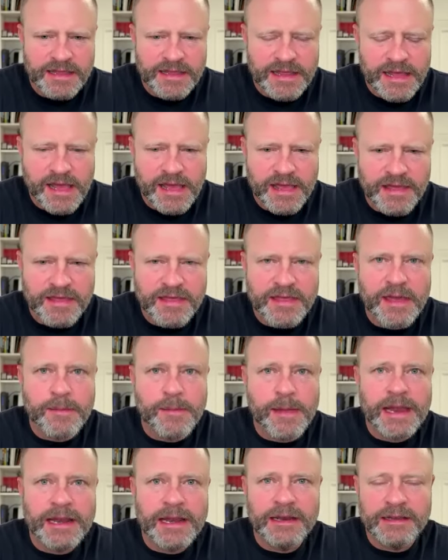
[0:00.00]
they
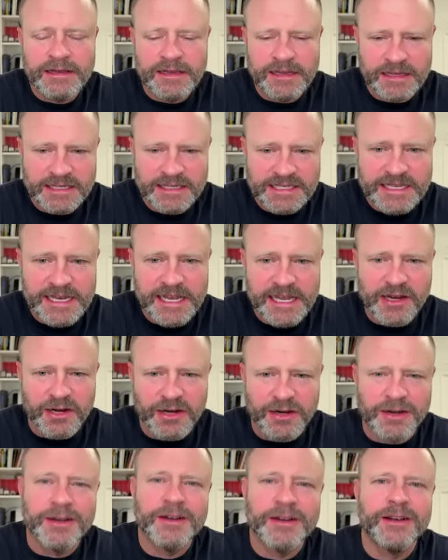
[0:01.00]
made a
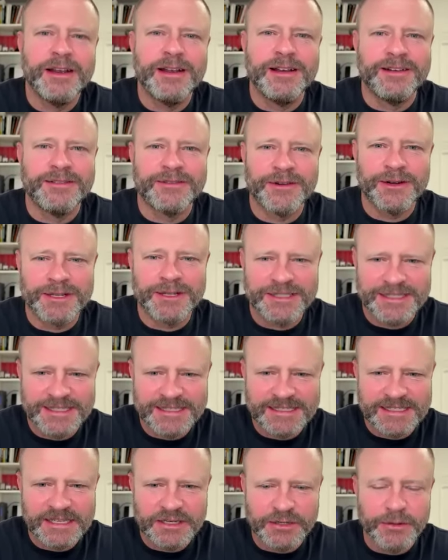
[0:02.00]
sticker for us
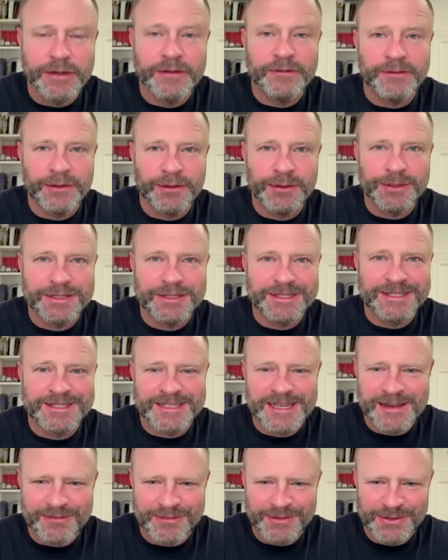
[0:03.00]
that said your influence is
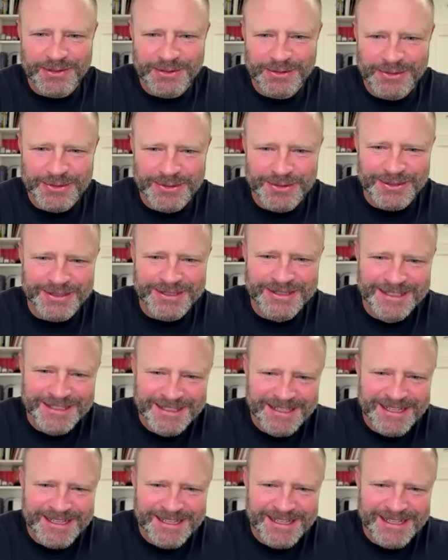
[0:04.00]
never neutral.